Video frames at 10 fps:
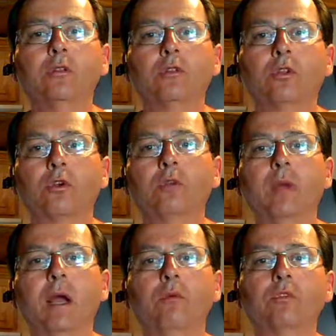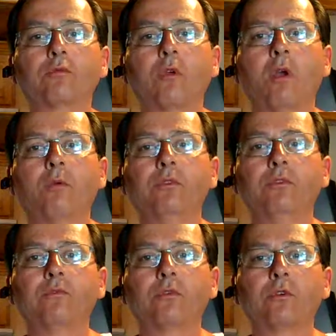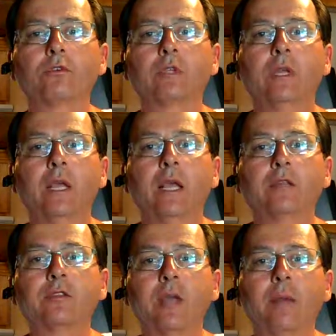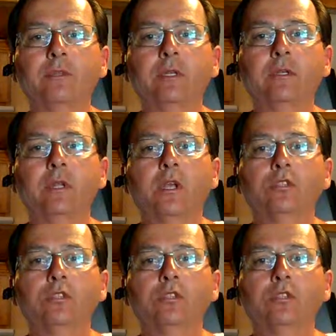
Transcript: Learn about what's wrong with you first. Accept it.